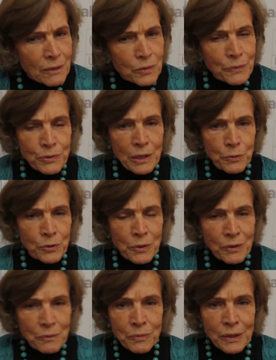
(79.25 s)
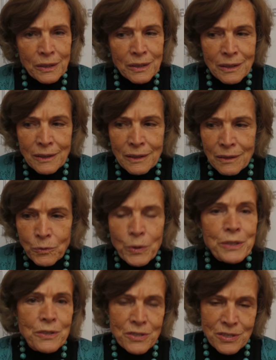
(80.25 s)
We've never
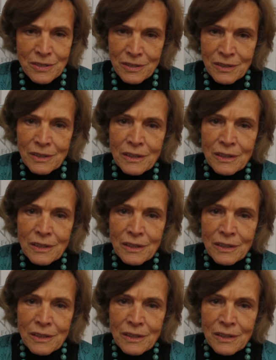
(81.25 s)
witnessed